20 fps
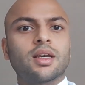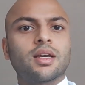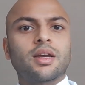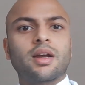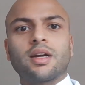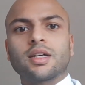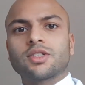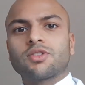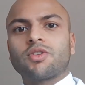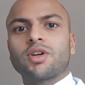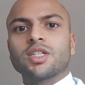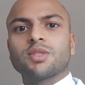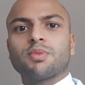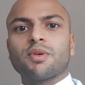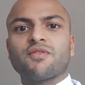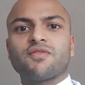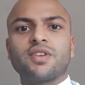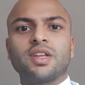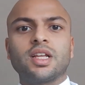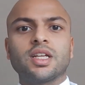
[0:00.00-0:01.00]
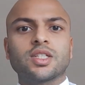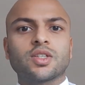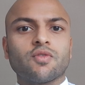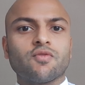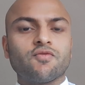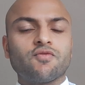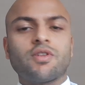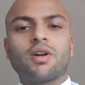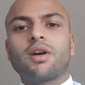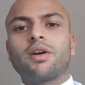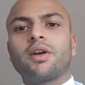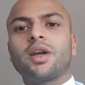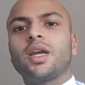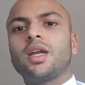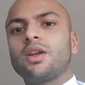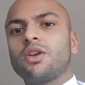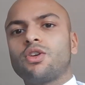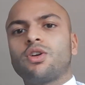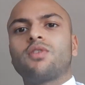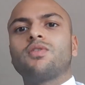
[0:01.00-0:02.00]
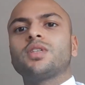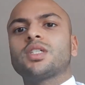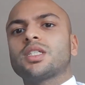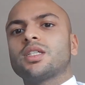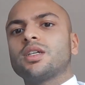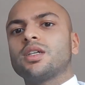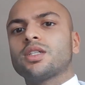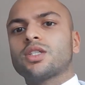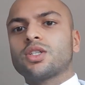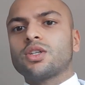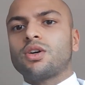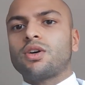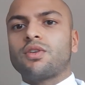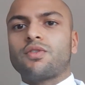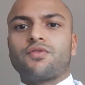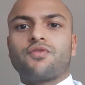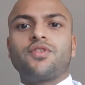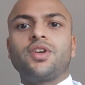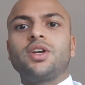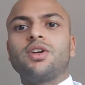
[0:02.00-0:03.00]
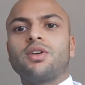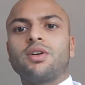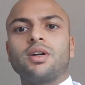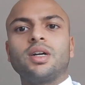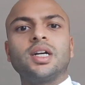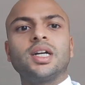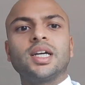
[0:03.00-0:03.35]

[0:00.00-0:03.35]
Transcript: characterized by feelings of worry, nervousness, or fear.